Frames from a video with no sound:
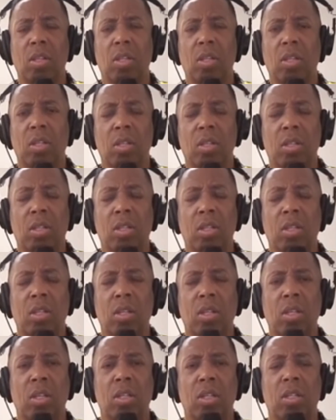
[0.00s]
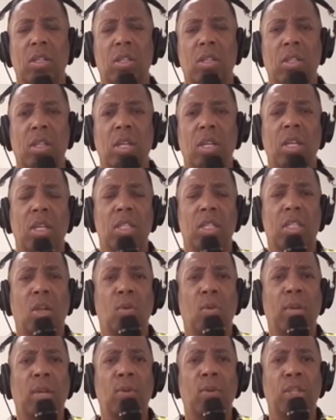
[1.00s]
That's true. Yeah.
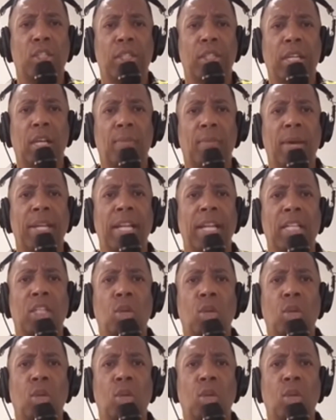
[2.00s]
So, Ricky, what you think That's about that?